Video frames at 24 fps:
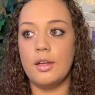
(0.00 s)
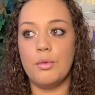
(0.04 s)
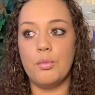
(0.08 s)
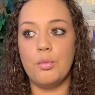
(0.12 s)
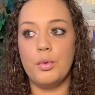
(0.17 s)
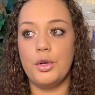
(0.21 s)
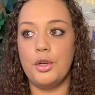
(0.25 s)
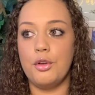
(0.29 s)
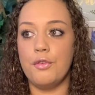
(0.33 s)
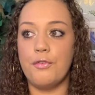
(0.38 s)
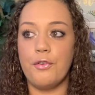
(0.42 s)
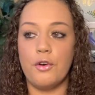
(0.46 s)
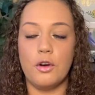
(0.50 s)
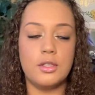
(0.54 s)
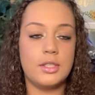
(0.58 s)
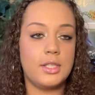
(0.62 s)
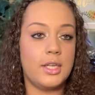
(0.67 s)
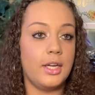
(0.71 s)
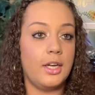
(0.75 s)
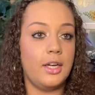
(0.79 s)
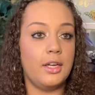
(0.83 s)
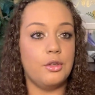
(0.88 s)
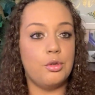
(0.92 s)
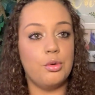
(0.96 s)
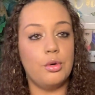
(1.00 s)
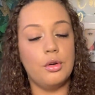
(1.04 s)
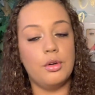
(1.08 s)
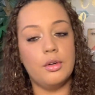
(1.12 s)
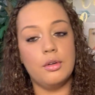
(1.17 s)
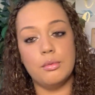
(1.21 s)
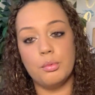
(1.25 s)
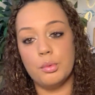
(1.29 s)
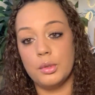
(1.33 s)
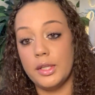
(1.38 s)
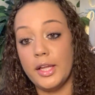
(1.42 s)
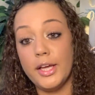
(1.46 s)
when you first get into
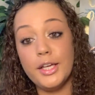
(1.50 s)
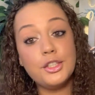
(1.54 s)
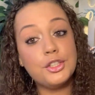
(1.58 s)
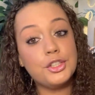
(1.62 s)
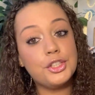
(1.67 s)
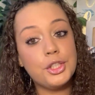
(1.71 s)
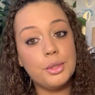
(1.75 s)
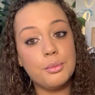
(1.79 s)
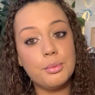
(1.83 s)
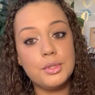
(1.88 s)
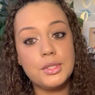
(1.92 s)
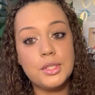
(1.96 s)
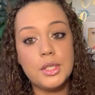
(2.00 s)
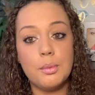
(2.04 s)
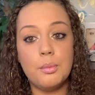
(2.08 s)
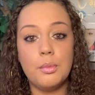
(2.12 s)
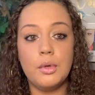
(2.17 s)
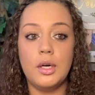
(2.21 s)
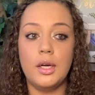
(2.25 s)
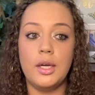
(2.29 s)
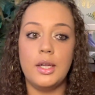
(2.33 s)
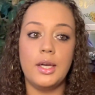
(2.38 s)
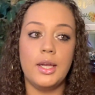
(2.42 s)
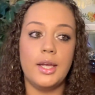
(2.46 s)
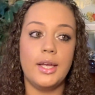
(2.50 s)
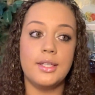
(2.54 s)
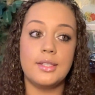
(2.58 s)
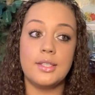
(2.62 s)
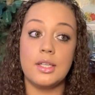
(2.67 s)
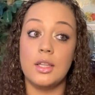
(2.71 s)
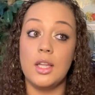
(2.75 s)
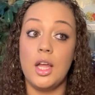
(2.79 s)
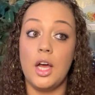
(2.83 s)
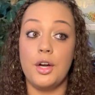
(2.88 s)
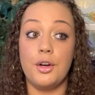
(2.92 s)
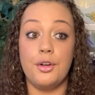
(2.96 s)
a relationship with someone, it's
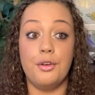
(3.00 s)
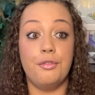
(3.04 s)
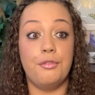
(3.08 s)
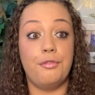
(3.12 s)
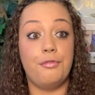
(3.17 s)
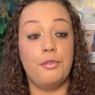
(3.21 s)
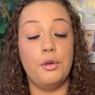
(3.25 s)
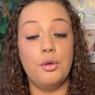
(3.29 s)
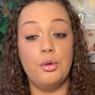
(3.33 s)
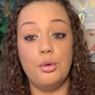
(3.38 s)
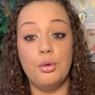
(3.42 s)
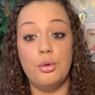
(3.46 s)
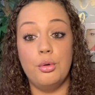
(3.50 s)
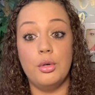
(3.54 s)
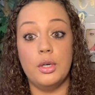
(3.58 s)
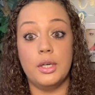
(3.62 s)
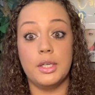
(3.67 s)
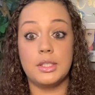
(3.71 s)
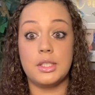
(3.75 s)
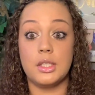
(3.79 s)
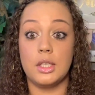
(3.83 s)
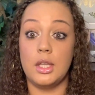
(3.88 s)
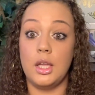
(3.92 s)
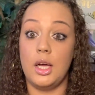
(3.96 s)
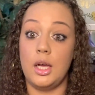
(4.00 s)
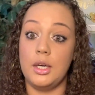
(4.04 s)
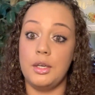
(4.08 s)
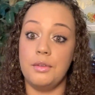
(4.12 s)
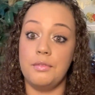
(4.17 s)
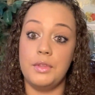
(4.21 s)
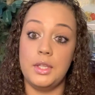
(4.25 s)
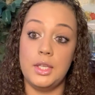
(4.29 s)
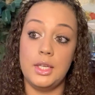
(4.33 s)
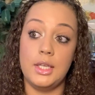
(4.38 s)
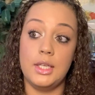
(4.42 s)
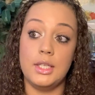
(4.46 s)
a lot of food, it's a lot
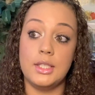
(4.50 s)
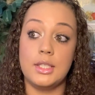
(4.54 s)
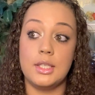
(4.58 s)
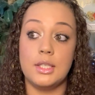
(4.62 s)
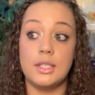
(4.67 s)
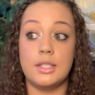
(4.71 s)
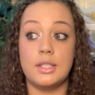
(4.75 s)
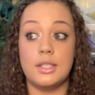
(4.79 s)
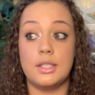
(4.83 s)
of this,